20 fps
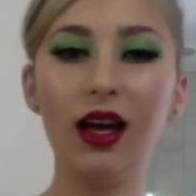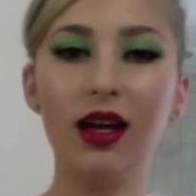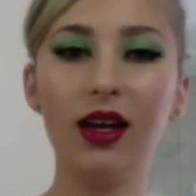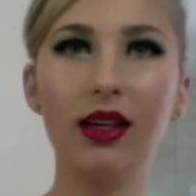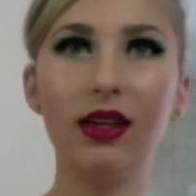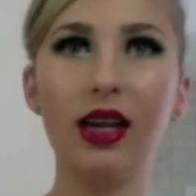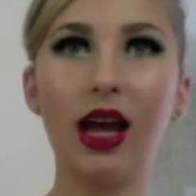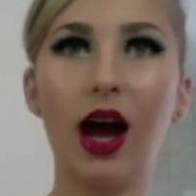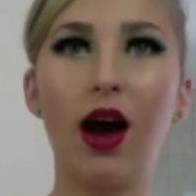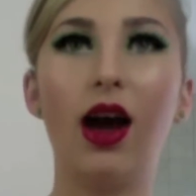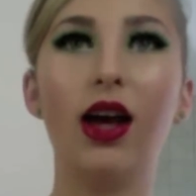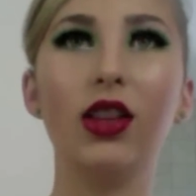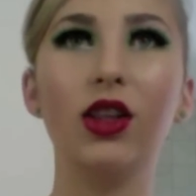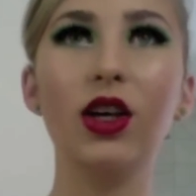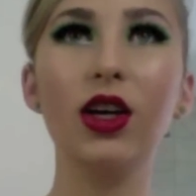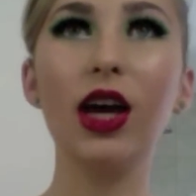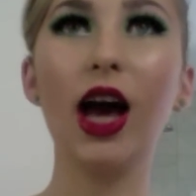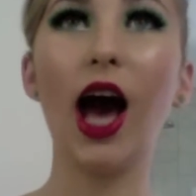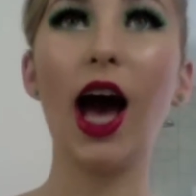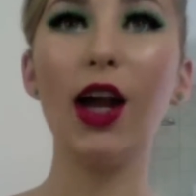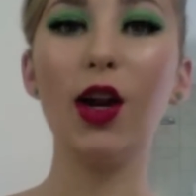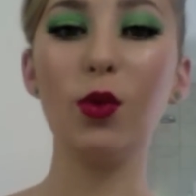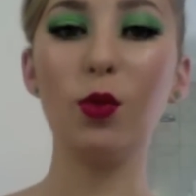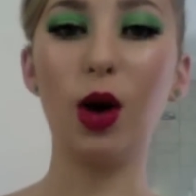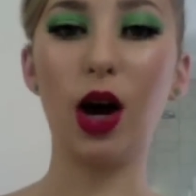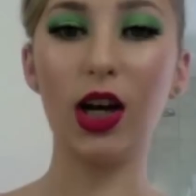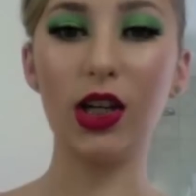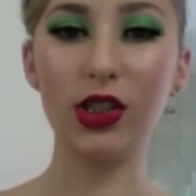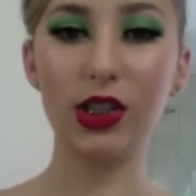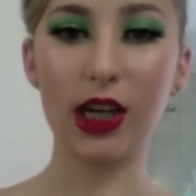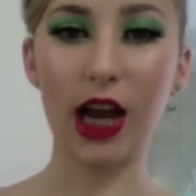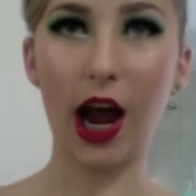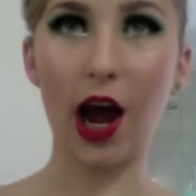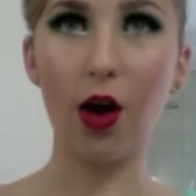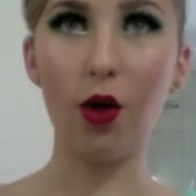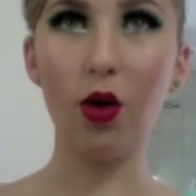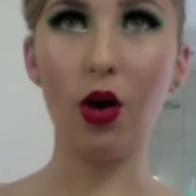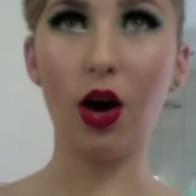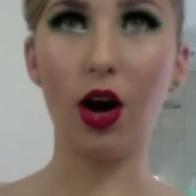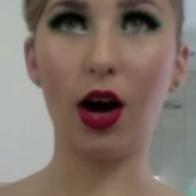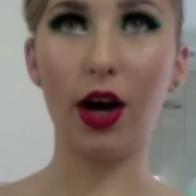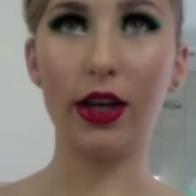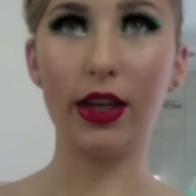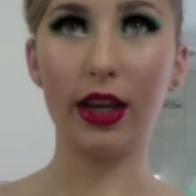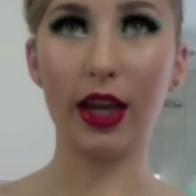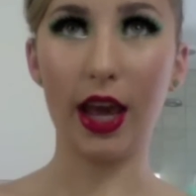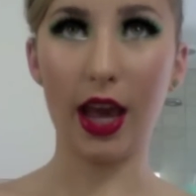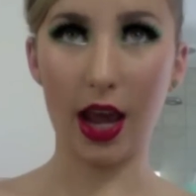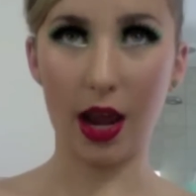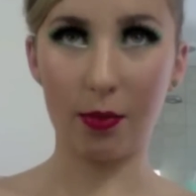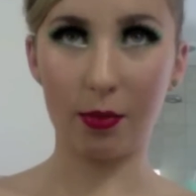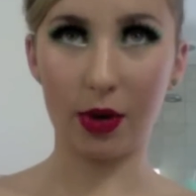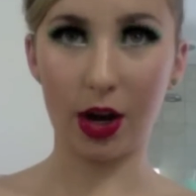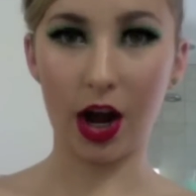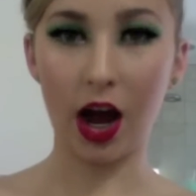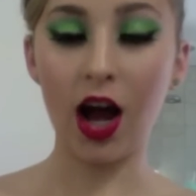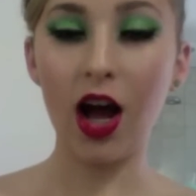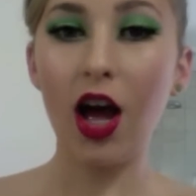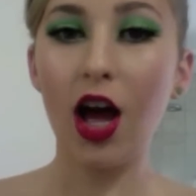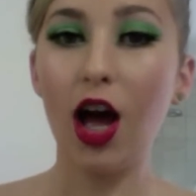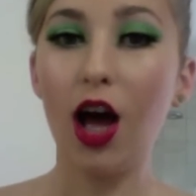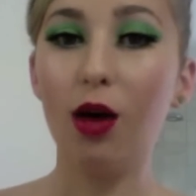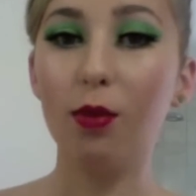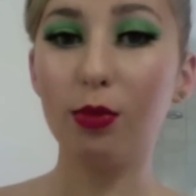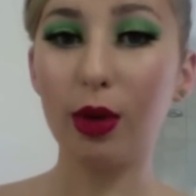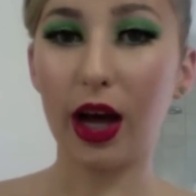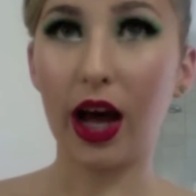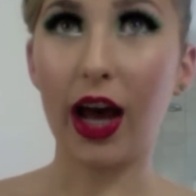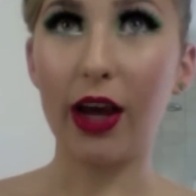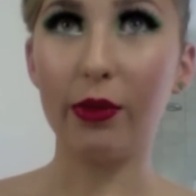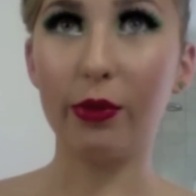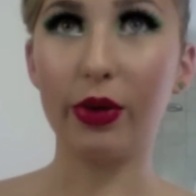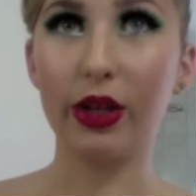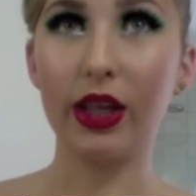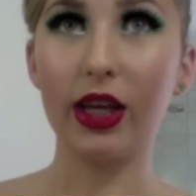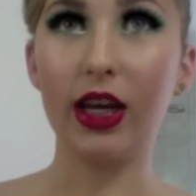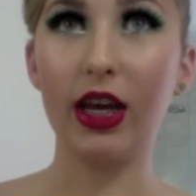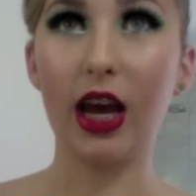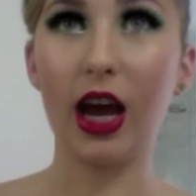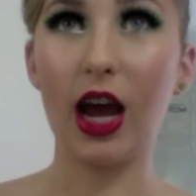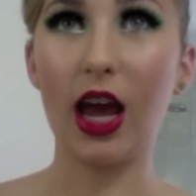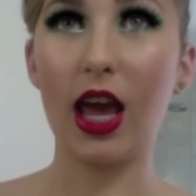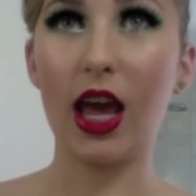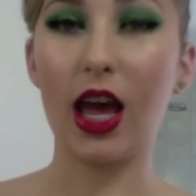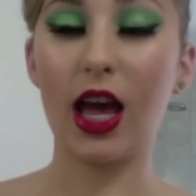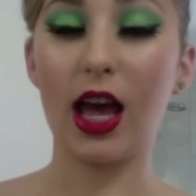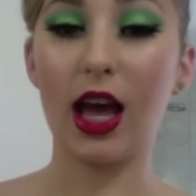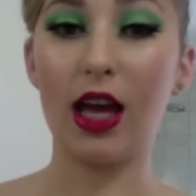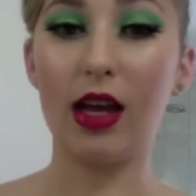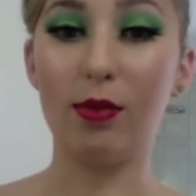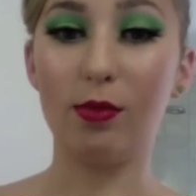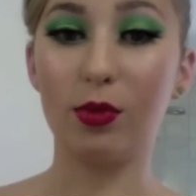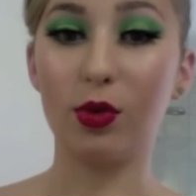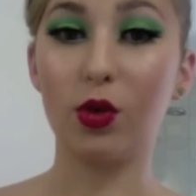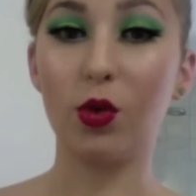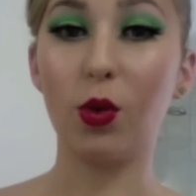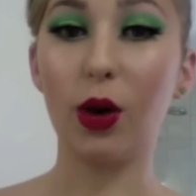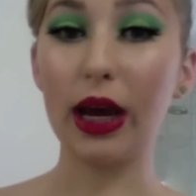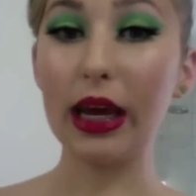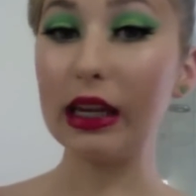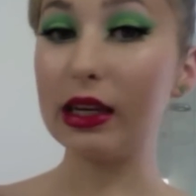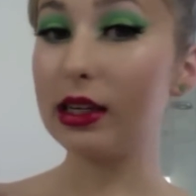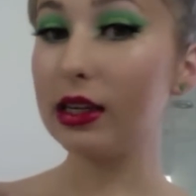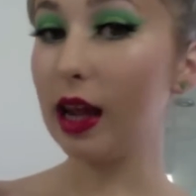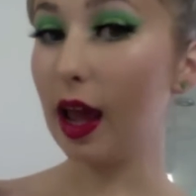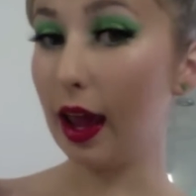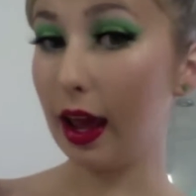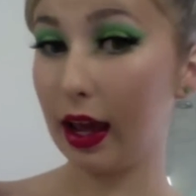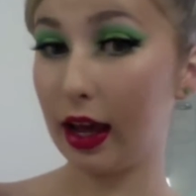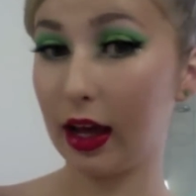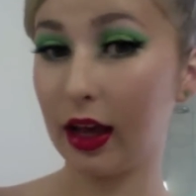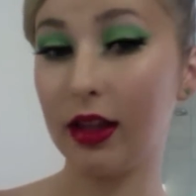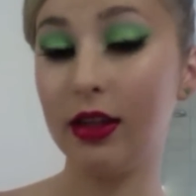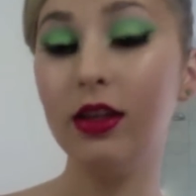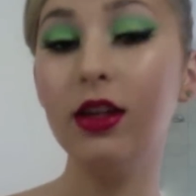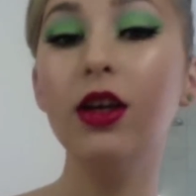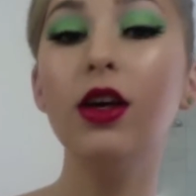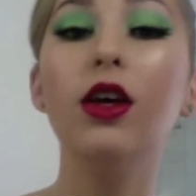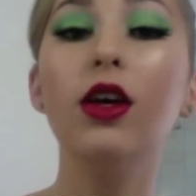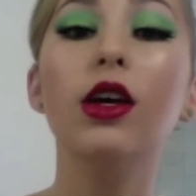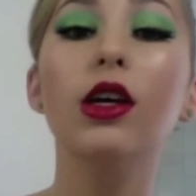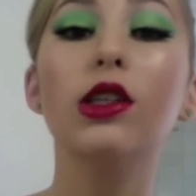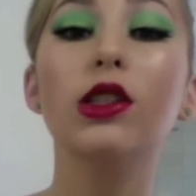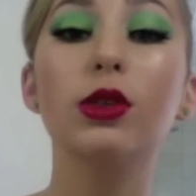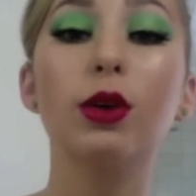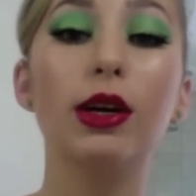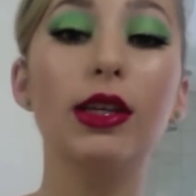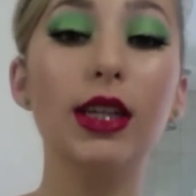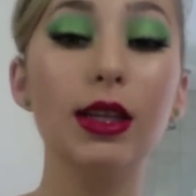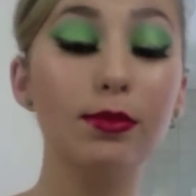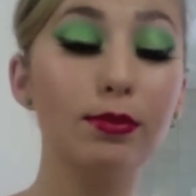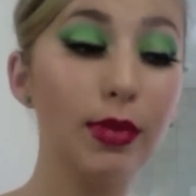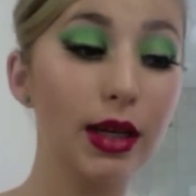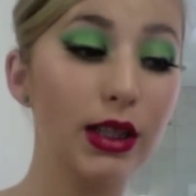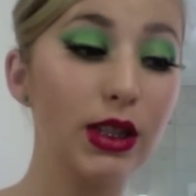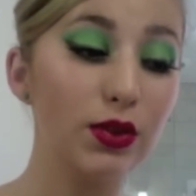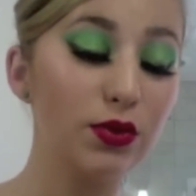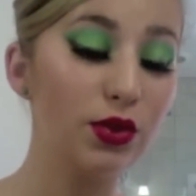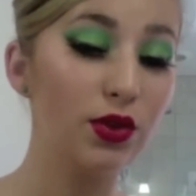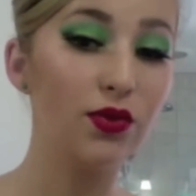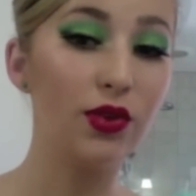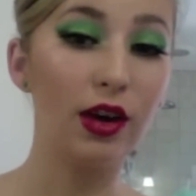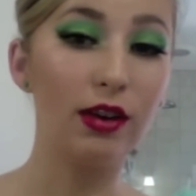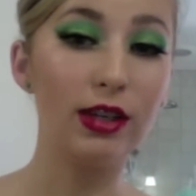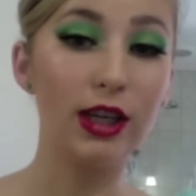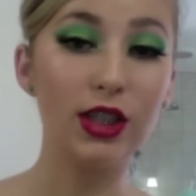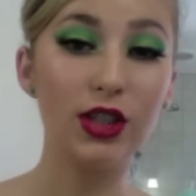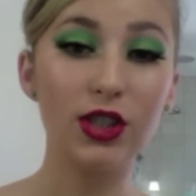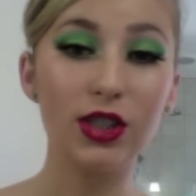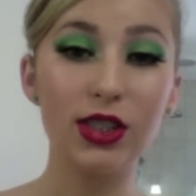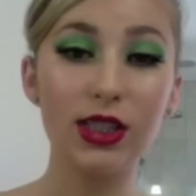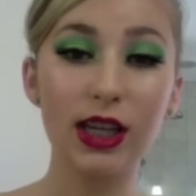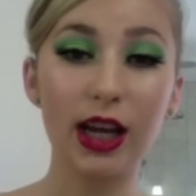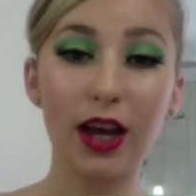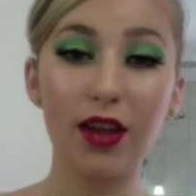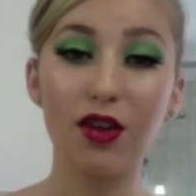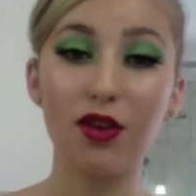Now, I look kind of washed out on camera, but I really am quite tan, so I did mix a few foundations together.